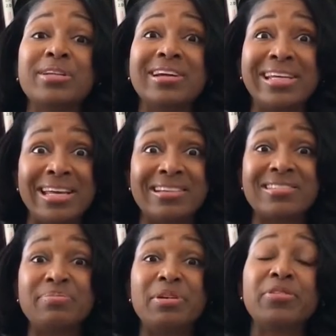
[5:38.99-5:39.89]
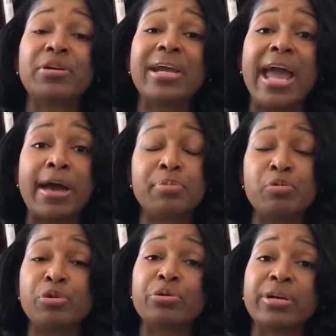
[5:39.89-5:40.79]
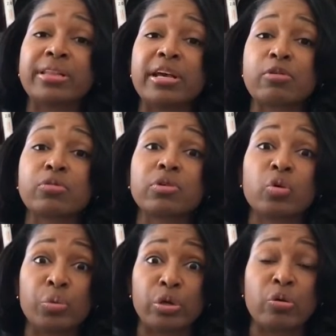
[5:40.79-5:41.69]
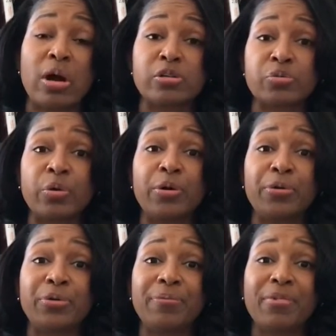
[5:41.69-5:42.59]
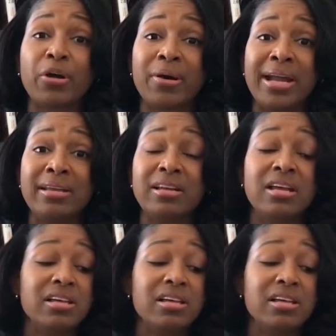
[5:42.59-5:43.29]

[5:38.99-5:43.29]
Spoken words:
And again, to be very happy when you're at that career crossroad. All right.